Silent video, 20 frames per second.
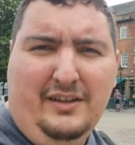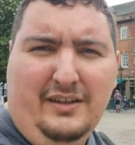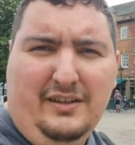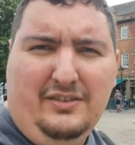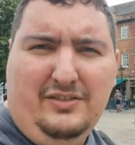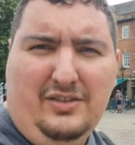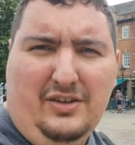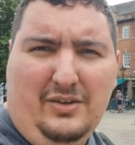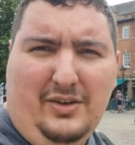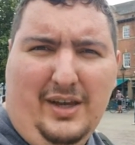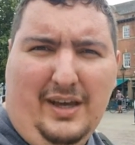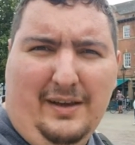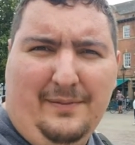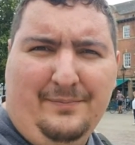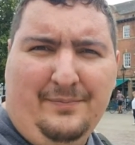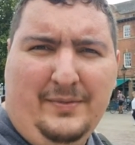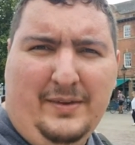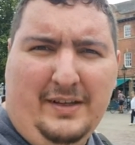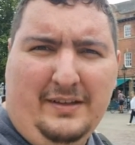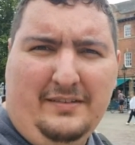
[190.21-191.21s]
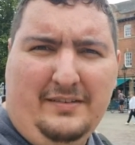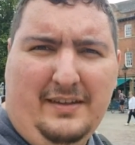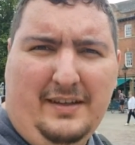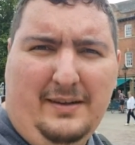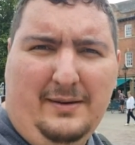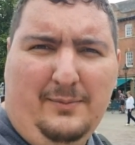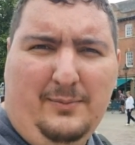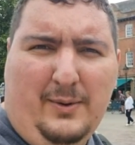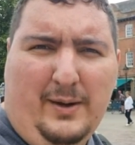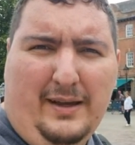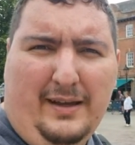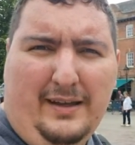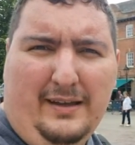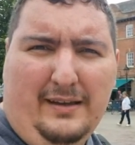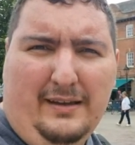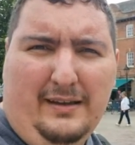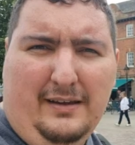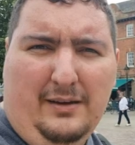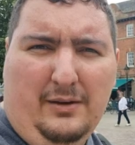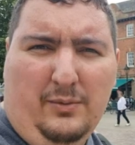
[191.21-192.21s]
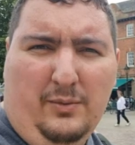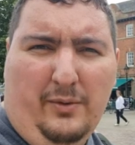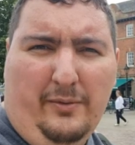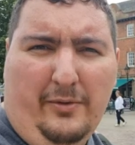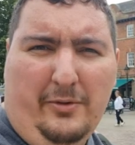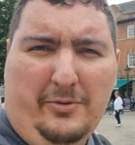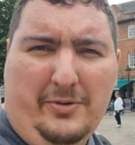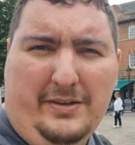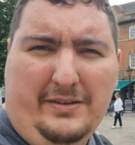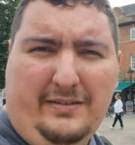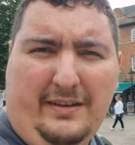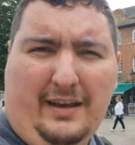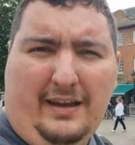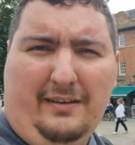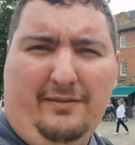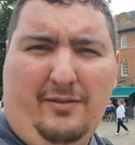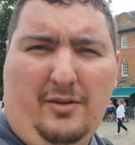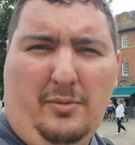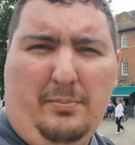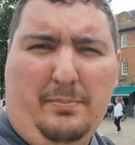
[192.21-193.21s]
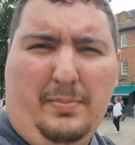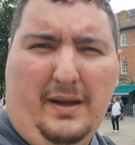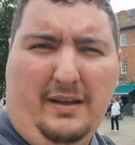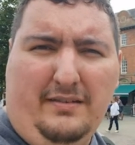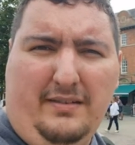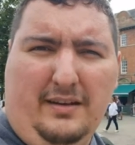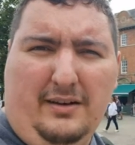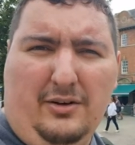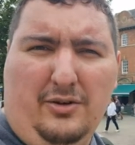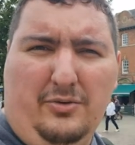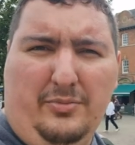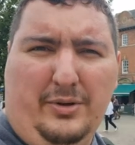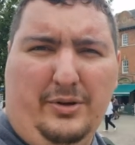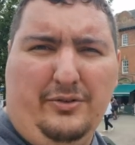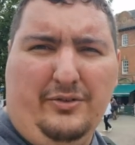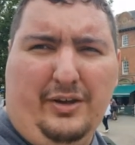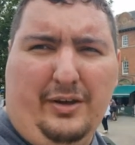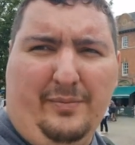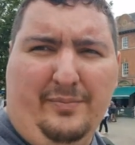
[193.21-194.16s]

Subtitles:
So yeah, let's see what there is at the Bassett Law Museum.